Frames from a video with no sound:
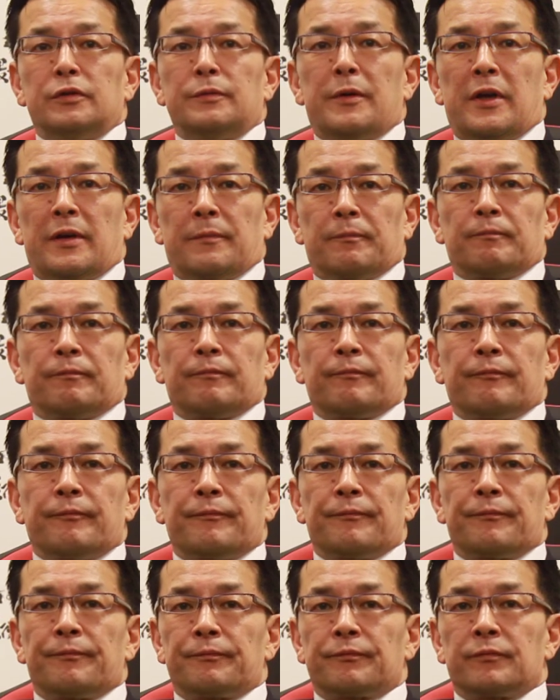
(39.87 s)

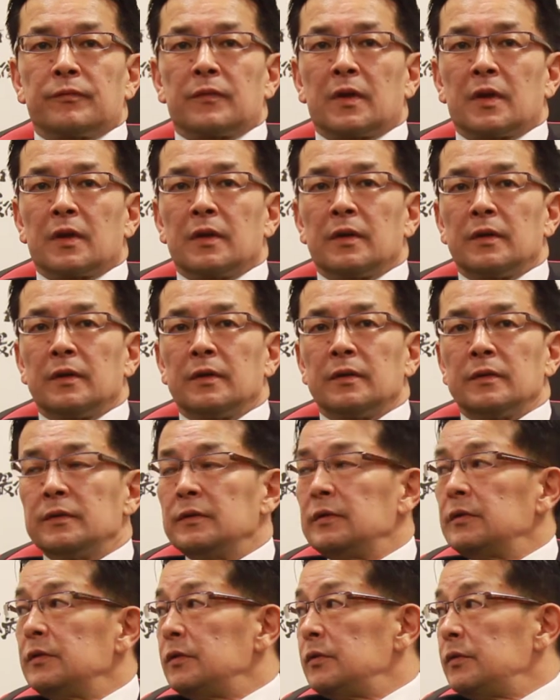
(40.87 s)
Probably
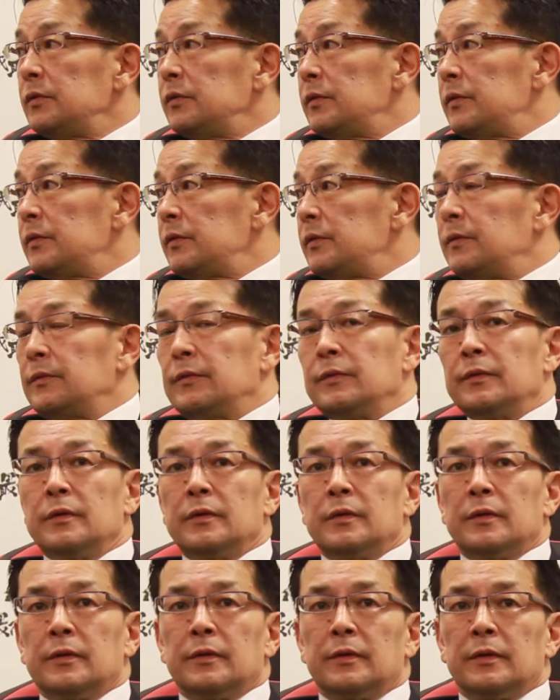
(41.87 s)
Gabi and
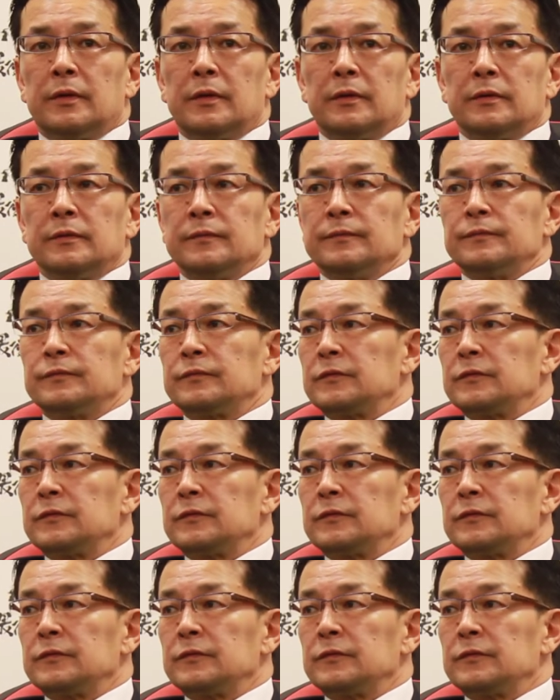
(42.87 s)
Kana Watanabe.